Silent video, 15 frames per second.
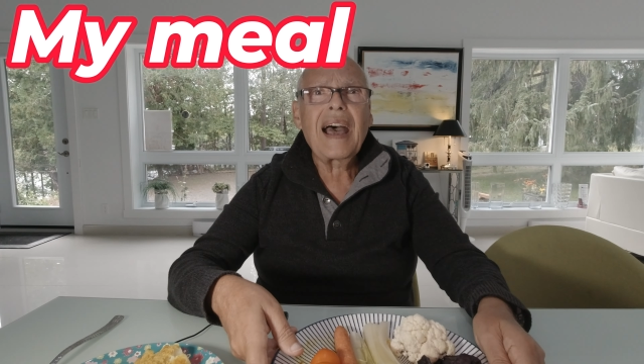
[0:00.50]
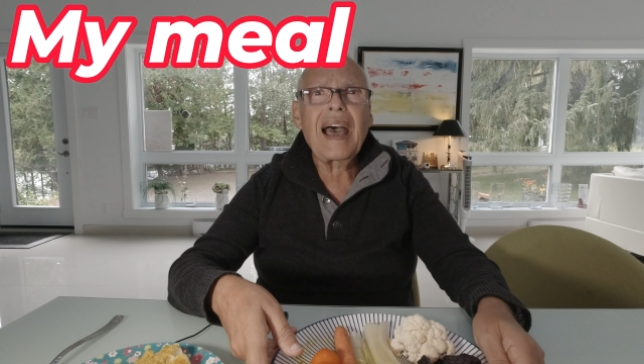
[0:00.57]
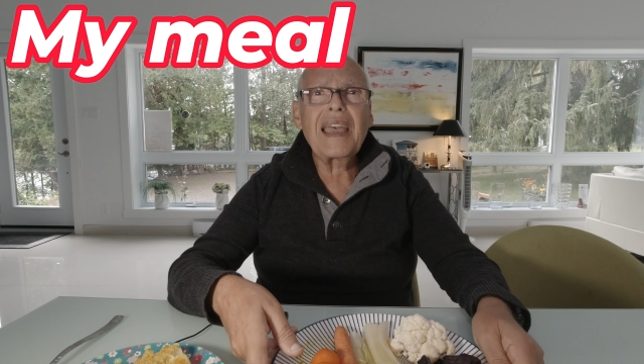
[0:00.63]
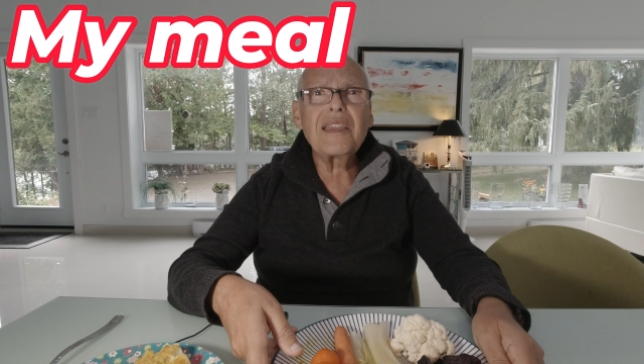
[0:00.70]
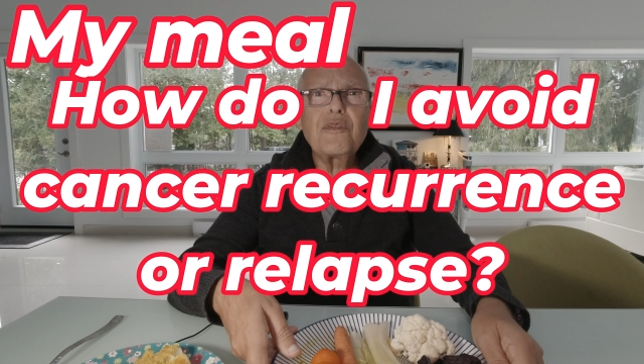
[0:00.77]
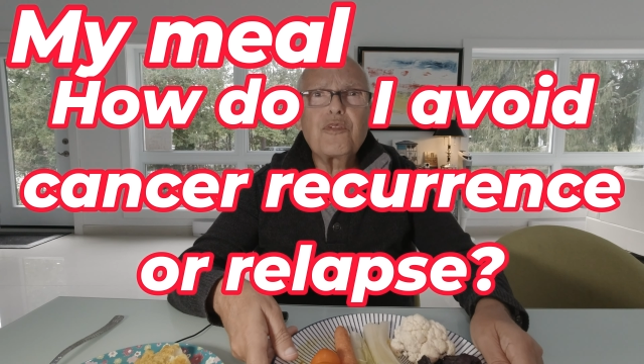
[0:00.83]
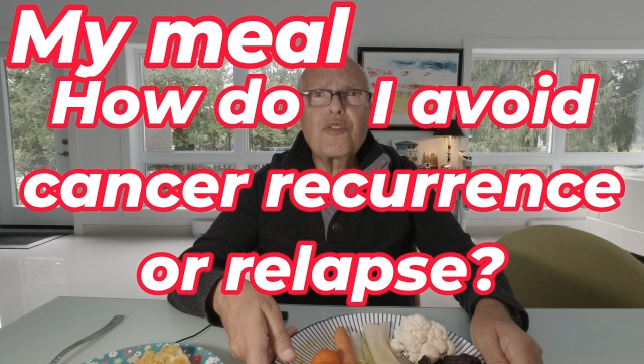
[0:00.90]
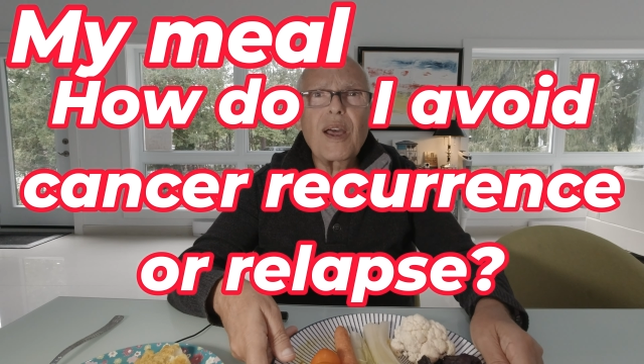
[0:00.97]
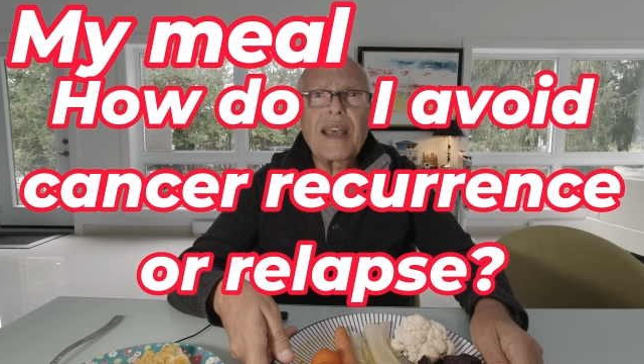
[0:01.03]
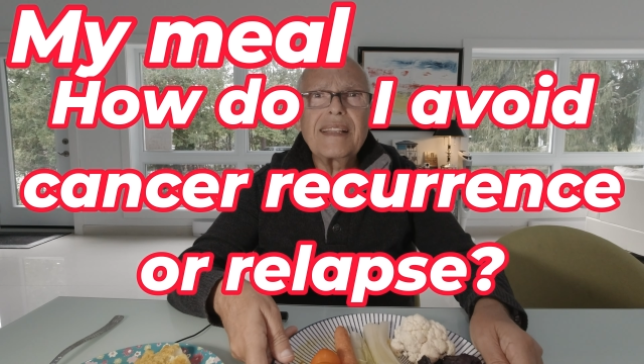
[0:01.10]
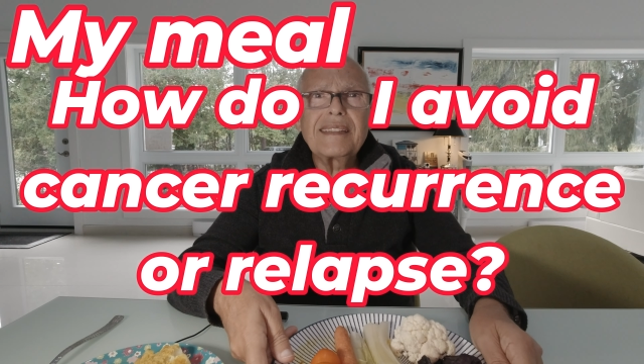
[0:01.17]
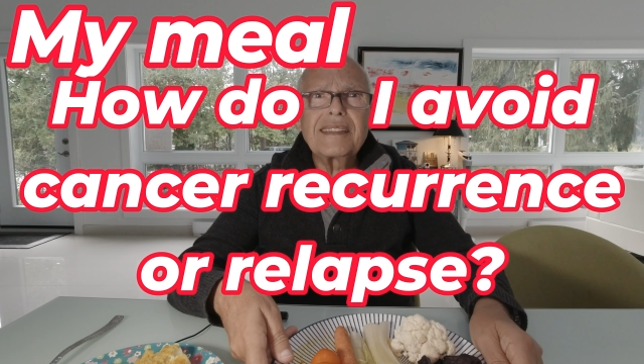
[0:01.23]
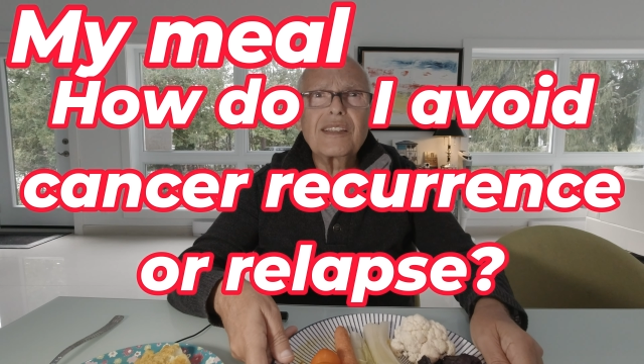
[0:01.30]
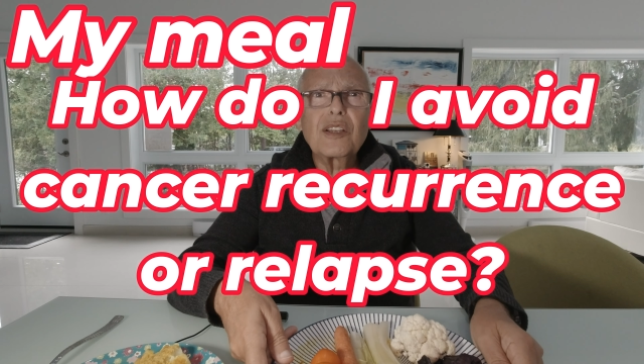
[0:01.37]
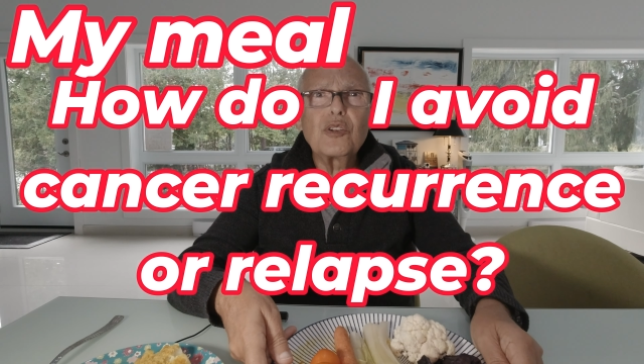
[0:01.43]
Hi
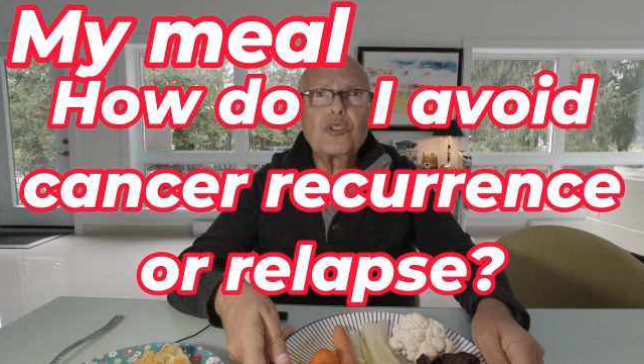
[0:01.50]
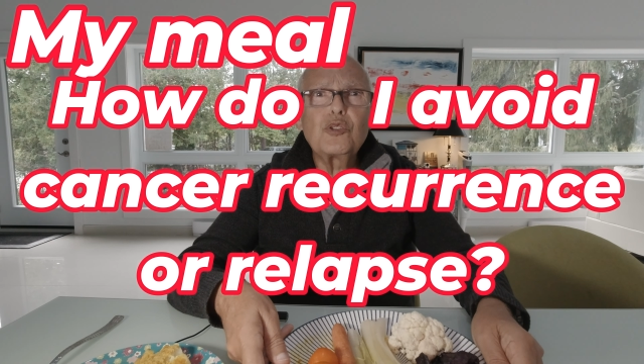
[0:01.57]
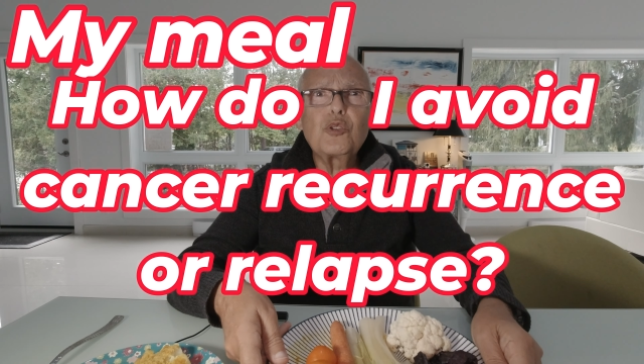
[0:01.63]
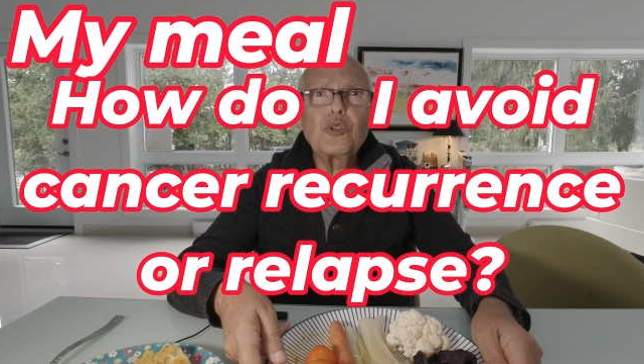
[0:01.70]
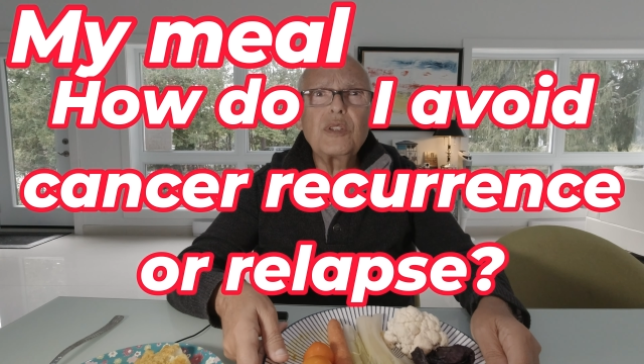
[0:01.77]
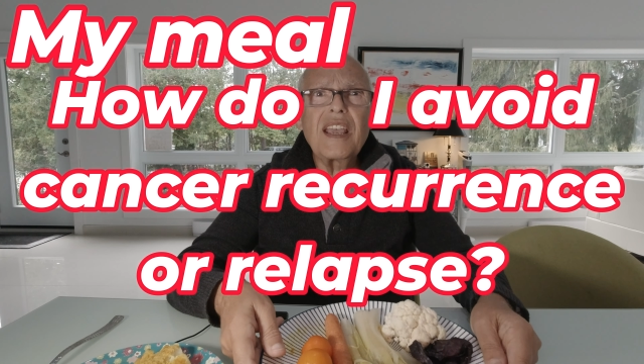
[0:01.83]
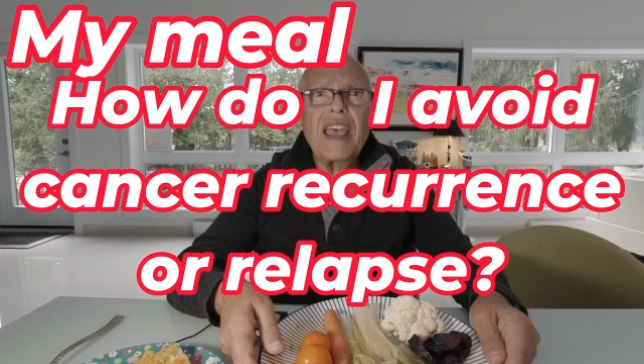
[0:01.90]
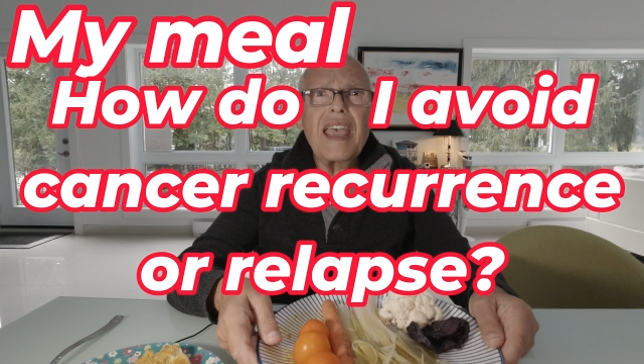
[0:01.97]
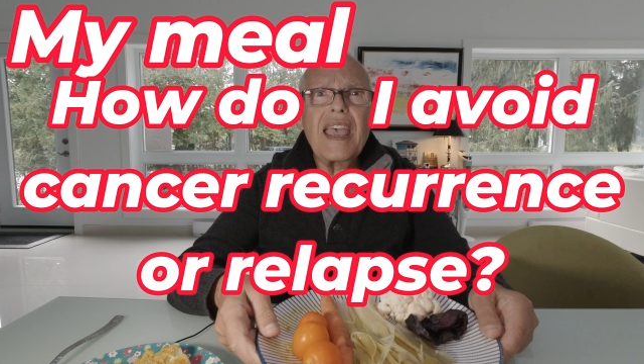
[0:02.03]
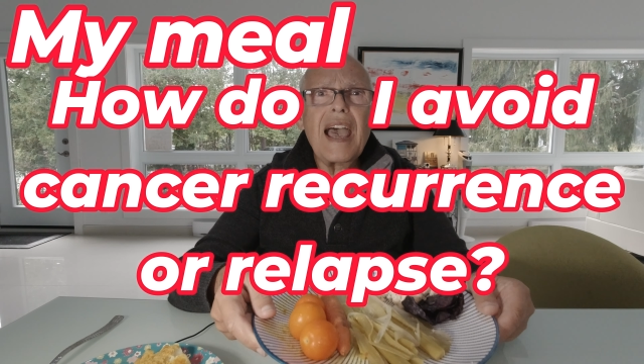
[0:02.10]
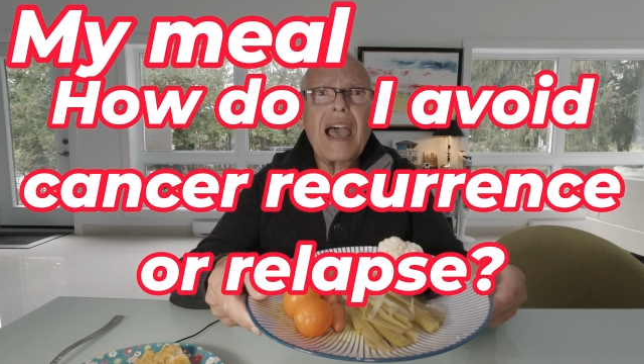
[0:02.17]
friends, today